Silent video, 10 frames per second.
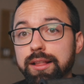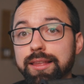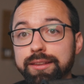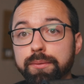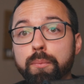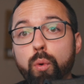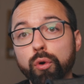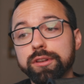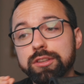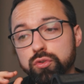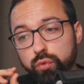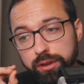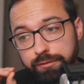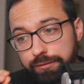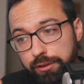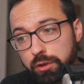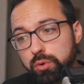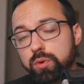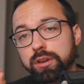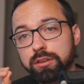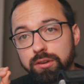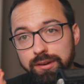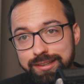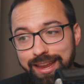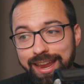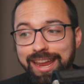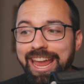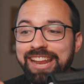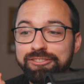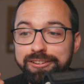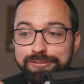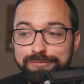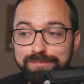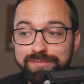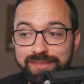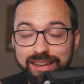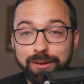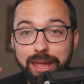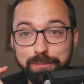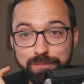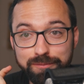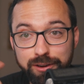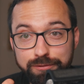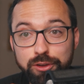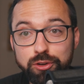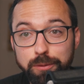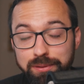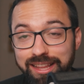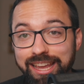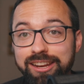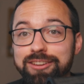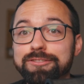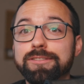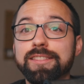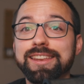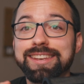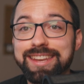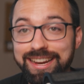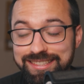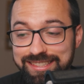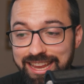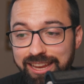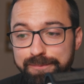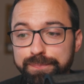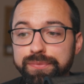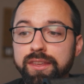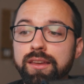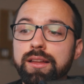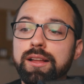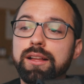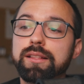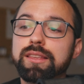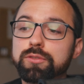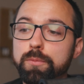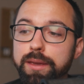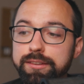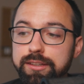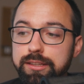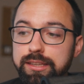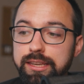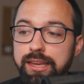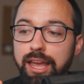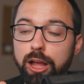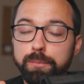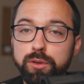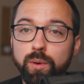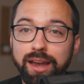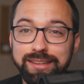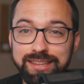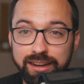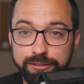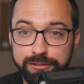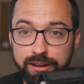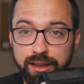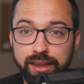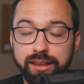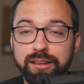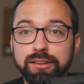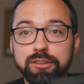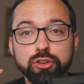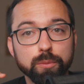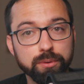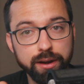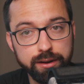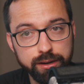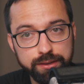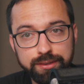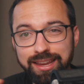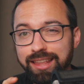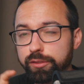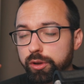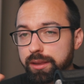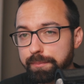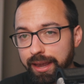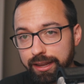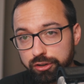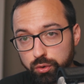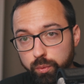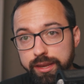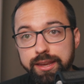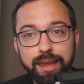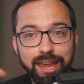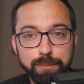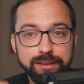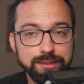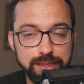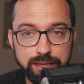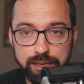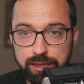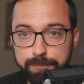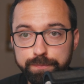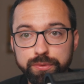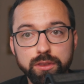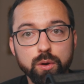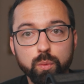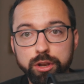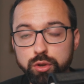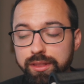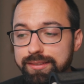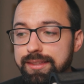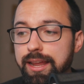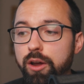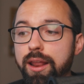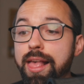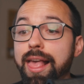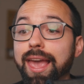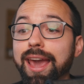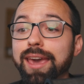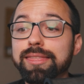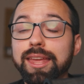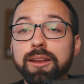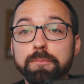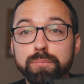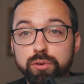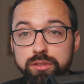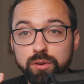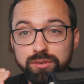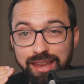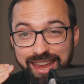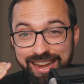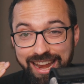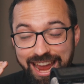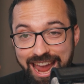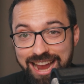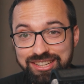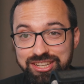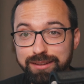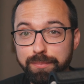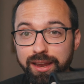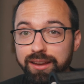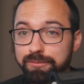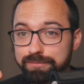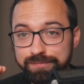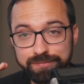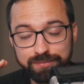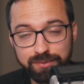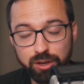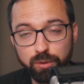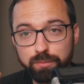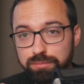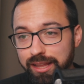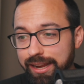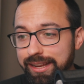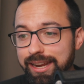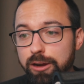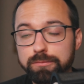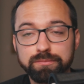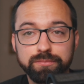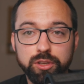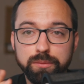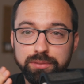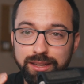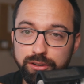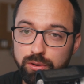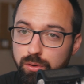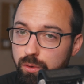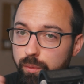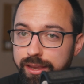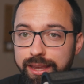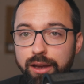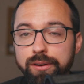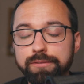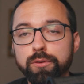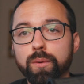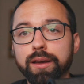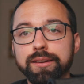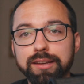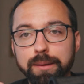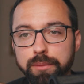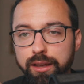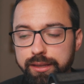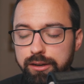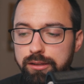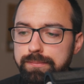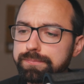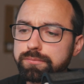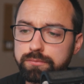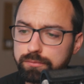it's important to review your day and re- like and review your plan for the next day this will basically help you identify your priorities. Again, looking back on your week, ABC, you know, what you listed out, and then put those in action by, you know, planning it out. You can plan your whole week out if you want, time block it all.